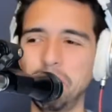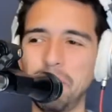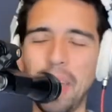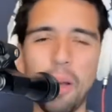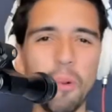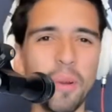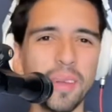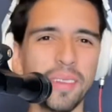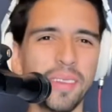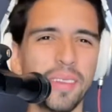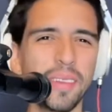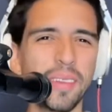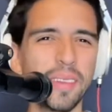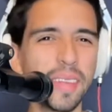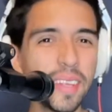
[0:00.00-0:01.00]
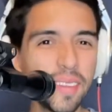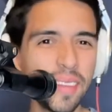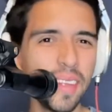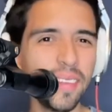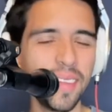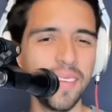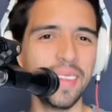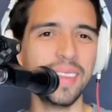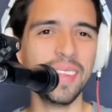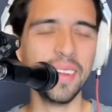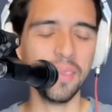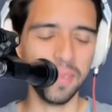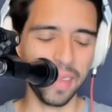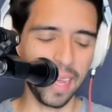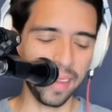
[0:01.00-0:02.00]
I was 16, 17
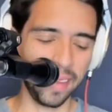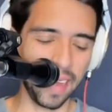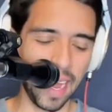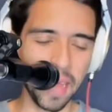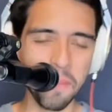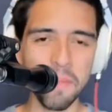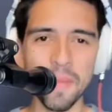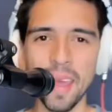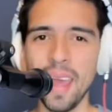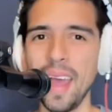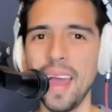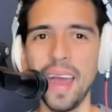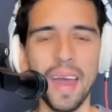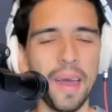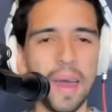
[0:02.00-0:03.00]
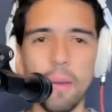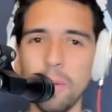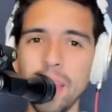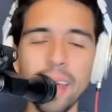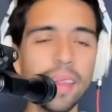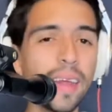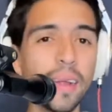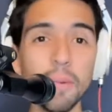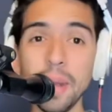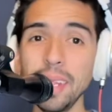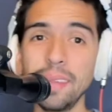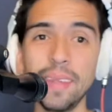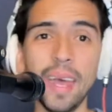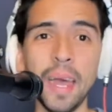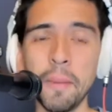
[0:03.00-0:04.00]
on that time, and we had a great
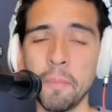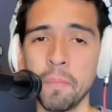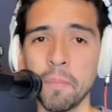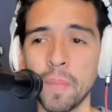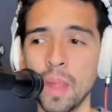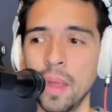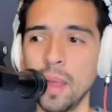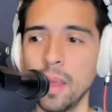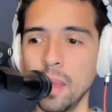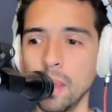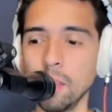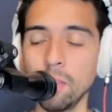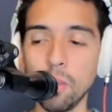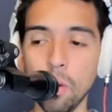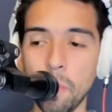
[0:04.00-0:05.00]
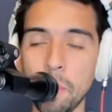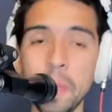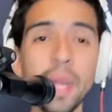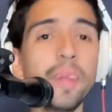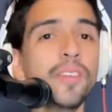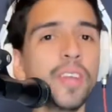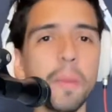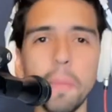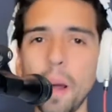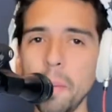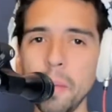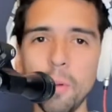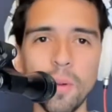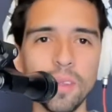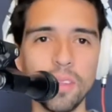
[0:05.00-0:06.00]
time. So meeting J
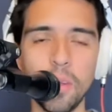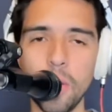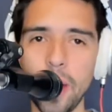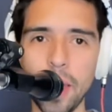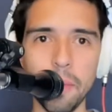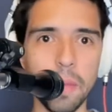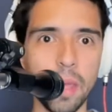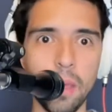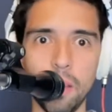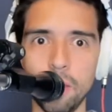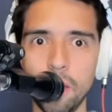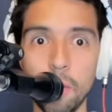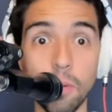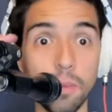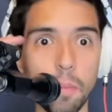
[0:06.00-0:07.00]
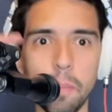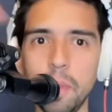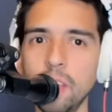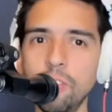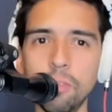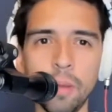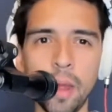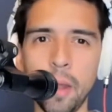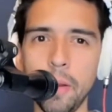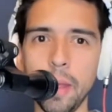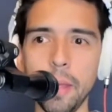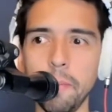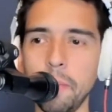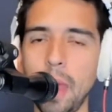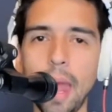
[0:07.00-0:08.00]
Balvin was great because he was a
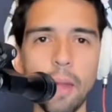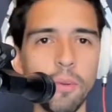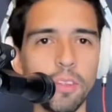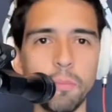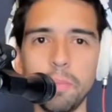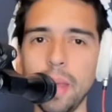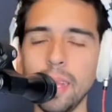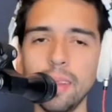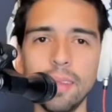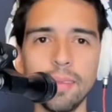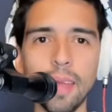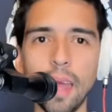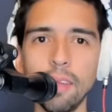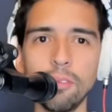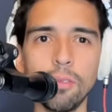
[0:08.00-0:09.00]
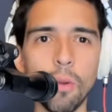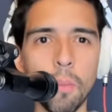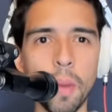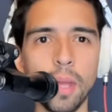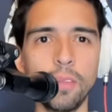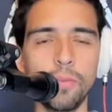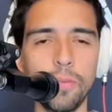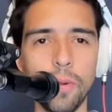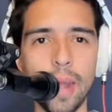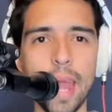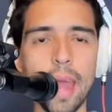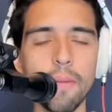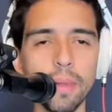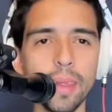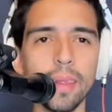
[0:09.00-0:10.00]
visionary. I respect this guy so much for
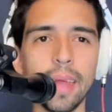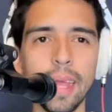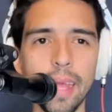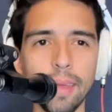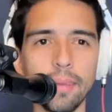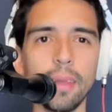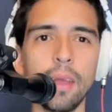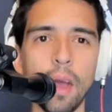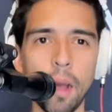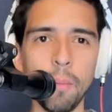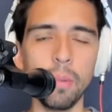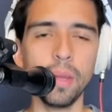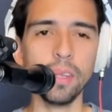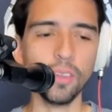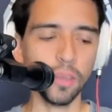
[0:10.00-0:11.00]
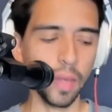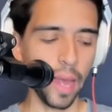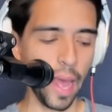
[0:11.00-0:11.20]
everything that he has accomplished.